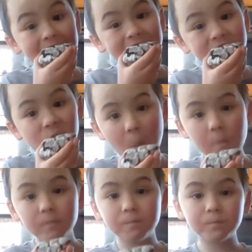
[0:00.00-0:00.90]
It's like
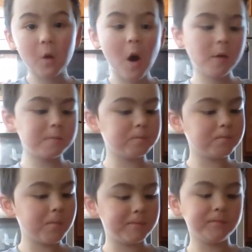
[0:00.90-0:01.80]
chewy.
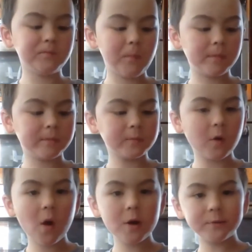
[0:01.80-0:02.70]
And like
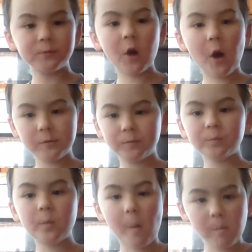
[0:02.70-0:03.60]

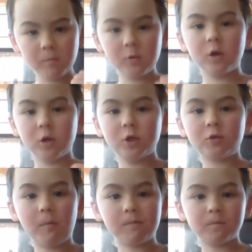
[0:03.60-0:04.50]
got a nice bite
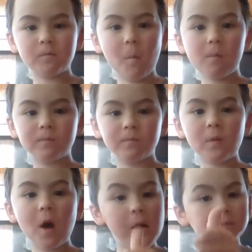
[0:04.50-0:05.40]
on the outside,
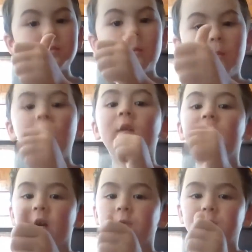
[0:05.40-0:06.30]
but like
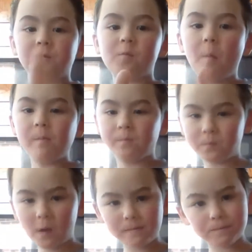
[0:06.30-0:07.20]
soft and
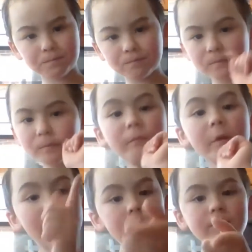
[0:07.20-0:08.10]
kind of gooey on the
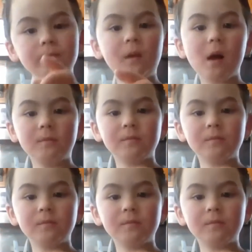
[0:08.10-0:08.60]
inside still.